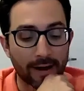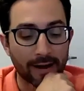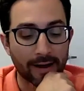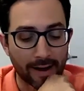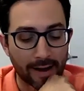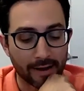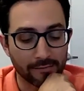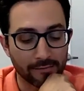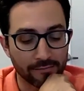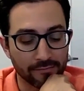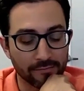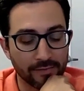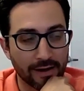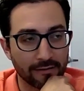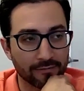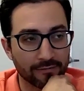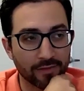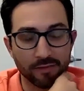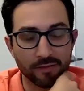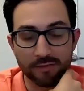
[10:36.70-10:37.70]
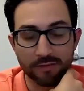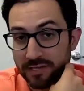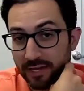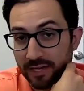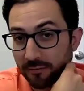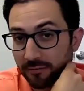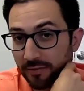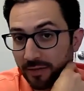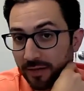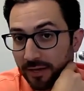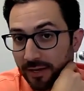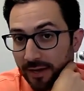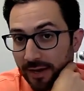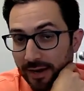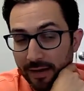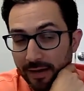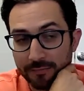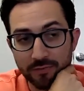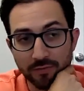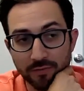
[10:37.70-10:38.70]
I, have I've done the same thing, and
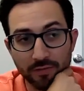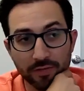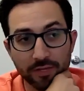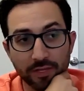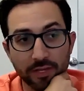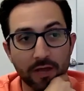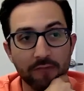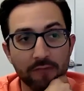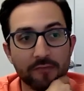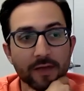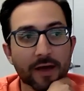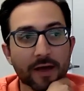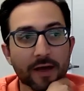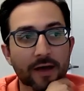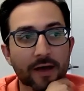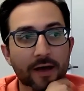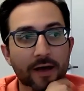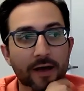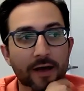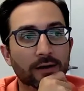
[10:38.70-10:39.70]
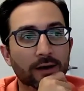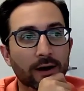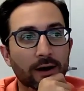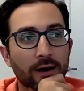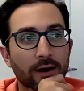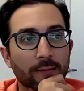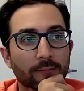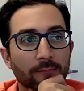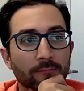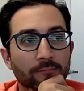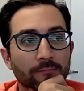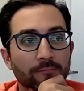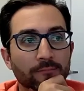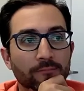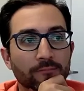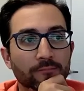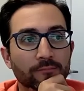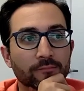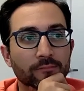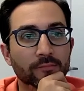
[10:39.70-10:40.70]
I absolutely love that. Um,
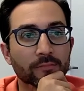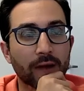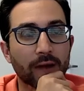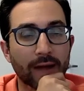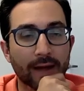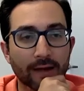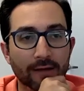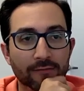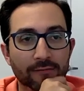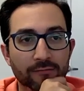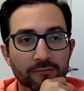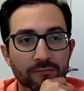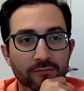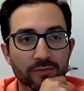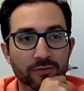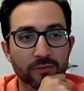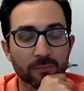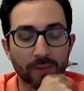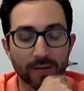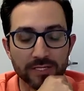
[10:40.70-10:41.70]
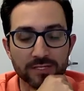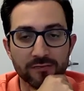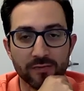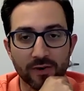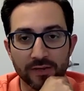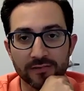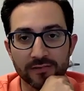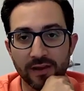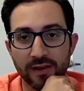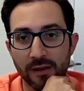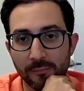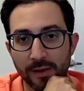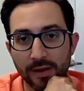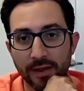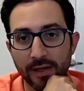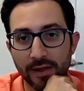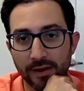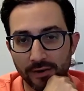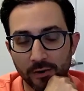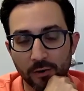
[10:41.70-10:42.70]
I have some best friends that I
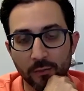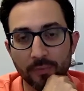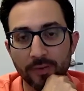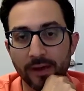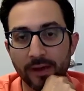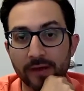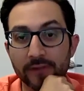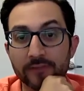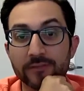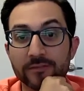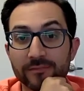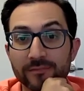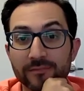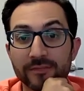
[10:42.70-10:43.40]
met at an open house.